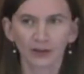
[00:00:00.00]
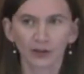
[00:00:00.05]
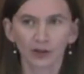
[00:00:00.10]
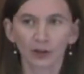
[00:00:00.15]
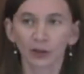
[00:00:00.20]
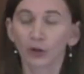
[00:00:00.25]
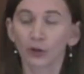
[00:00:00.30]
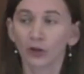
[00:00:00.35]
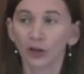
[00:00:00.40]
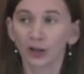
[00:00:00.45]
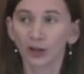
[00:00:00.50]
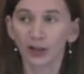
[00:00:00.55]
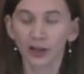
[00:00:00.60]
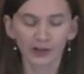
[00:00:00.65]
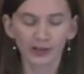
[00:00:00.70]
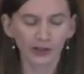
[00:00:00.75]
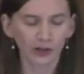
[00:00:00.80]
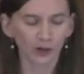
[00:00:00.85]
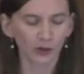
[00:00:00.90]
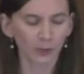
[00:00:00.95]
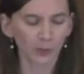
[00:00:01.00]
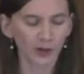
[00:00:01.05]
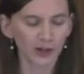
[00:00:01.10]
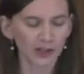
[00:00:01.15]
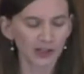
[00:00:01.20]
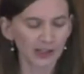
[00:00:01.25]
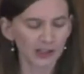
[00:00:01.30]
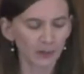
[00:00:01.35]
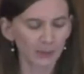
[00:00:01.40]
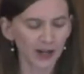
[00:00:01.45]
Nicole also
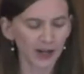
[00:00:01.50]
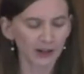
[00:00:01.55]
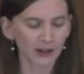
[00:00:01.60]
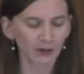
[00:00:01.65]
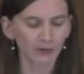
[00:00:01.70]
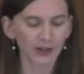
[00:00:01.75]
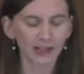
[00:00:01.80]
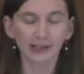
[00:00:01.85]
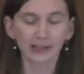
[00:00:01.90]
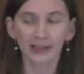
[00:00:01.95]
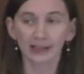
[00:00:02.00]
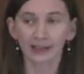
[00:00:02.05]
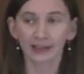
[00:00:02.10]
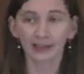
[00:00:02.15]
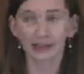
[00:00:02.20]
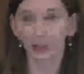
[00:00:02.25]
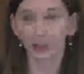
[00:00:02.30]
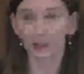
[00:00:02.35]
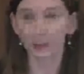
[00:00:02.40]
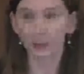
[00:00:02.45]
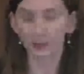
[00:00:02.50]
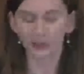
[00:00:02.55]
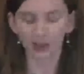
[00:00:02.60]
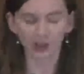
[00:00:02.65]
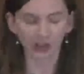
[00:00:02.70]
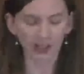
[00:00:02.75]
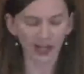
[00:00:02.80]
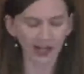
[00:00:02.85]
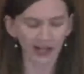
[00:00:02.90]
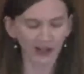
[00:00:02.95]
participated recently in a
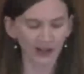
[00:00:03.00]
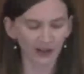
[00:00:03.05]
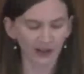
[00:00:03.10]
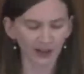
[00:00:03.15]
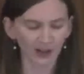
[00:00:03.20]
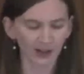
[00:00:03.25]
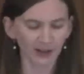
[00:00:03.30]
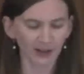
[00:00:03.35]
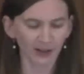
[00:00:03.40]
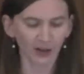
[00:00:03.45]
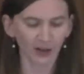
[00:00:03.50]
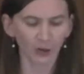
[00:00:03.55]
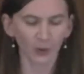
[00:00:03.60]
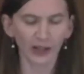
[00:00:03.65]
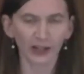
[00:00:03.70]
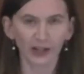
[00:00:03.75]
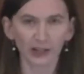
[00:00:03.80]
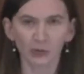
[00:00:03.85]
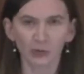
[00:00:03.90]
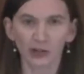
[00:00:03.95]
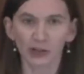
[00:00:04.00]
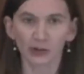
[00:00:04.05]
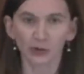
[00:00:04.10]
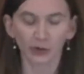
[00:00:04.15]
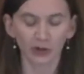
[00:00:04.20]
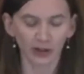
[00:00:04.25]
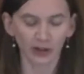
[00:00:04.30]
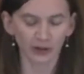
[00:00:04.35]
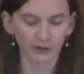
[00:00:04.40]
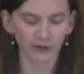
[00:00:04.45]
bridge dialogue, Awake's
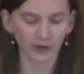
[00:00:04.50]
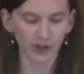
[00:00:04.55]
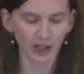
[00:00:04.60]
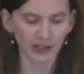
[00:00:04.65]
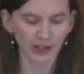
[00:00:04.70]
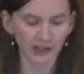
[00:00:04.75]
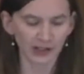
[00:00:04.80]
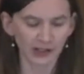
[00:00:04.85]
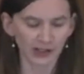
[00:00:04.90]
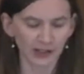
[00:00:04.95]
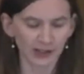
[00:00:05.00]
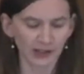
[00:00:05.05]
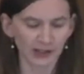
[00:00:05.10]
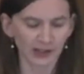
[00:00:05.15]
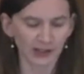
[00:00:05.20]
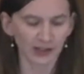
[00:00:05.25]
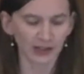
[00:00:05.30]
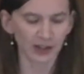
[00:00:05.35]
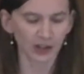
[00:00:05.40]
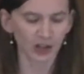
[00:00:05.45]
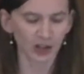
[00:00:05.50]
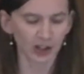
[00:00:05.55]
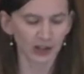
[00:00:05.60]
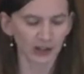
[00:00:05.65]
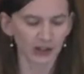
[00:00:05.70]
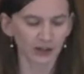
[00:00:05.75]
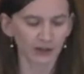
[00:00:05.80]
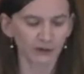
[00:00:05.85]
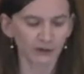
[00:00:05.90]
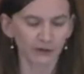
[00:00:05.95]
restorative justice
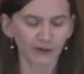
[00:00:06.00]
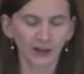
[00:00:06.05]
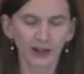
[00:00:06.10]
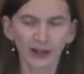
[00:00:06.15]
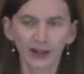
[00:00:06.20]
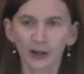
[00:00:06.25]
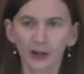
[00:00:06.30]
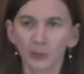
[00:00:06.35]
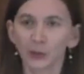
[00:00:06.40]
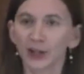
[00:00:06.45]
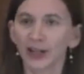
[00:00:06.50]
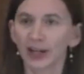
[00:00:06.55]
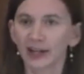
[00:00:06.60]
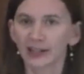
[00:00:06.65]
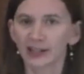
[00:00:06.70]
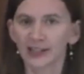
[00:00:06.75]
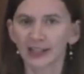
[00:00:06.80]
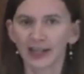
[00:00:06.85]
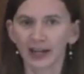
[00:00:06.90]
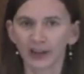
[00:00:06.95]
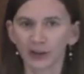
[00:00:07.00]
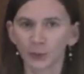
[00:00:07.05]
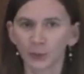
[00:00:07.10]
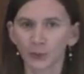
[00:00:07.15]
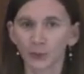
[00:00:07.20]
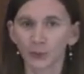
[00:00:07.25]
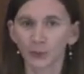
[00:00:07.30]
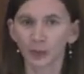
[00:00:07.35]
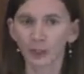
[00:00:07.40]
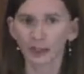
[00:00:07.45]
initiative, bringing together
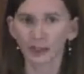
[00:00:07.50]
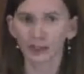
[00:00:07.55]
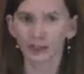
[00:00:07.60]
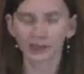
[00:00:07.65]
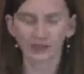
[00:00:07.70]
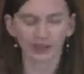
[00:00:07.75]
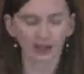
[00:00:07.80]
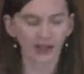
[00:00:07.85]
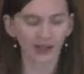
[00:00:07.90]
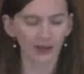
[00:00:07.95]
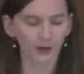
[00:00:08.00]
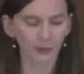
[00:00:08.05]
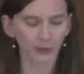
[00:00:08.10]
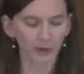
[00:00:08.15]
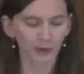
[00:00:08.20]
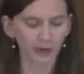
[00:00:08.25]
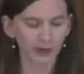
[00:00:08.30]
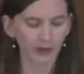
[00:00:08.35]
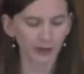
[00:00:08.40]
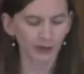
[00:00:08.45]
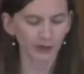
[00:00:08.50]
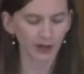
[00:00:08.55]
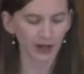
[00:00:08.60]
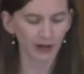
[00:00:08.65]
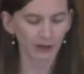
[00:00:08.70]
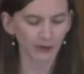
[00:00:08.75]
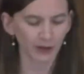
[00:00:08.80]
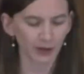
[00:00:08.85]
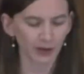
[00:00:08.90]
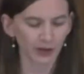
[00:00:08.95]
priests and abuse
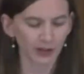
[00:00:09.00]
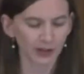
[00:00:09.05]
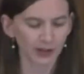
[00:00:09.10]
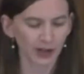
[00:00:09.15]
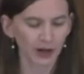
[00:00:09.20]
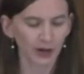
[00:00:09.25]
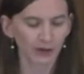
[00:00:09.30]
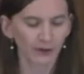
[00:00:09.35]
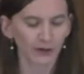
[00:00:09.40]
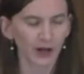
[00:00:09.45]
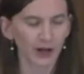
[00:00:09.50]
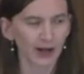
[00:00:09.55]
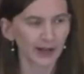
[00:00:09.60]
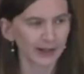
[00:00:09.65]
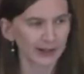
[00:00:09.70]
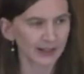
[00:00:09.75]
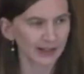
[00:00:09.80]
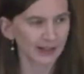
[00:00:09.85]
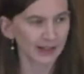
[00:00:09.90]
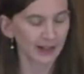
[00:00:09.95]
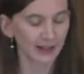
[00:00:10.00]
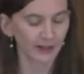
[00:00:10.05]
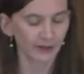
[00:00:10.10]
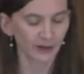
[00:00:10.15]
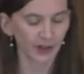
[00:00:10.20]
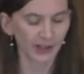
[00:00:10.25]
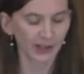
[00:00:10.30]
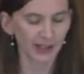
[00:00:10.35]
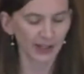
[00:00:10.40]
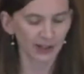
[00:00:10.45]
survivors for honest
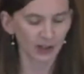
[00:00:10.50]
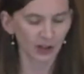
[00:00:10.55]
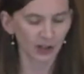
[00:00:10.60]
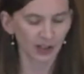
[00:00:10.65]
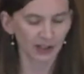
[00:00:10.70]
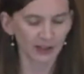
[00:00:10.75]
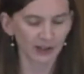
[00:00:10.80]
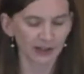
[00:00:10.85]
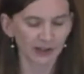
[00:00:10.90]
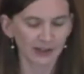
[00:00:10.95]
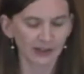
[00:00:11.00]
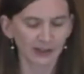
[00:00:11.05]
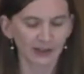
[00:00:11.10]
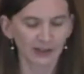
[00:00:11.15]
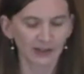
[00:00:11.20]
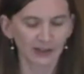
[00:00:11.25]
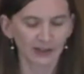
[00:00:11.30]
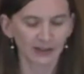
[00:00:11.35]
conversations.